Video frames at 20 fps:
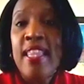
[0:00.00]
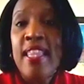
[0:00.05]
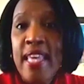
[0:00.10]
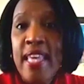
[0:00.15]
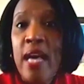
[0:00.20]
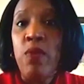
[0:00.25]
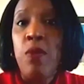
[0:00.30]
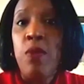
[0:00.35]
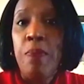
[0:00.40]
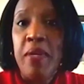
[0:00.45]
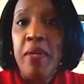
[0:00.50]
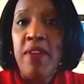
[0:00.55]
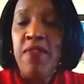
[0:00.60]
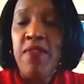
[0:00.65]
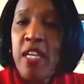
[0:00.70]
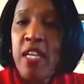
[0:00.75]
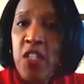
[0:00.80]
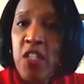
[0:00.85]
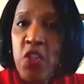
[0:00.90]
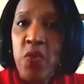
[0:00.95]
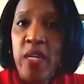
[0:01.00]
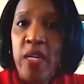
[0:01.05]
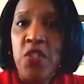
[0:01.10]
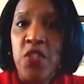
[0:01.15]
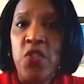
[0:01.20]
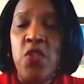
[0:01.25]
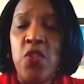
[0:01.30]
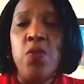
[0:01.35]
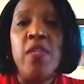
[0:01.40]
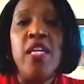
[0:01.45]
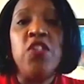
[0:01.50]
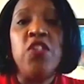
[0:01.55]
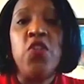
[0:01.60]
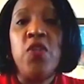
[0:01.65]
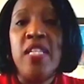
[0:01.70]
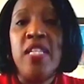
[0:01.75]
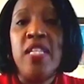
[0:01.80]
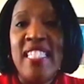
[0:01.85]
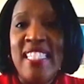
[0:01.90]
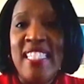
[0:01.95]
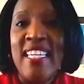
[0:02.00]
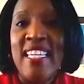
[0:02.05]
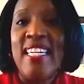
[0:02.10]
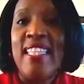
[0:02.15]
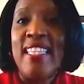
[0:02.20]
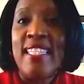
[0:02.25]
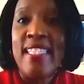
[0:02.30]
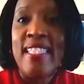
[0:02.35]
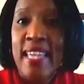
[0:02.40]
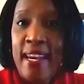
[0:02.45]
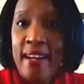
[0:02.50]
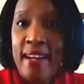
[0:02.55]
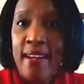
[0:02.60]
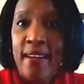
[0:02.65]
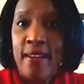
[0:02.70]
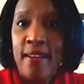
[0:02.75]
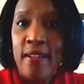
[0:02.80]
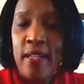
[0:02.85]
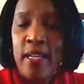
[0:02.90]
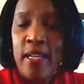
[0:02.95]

that would be of interest so that you can study the data.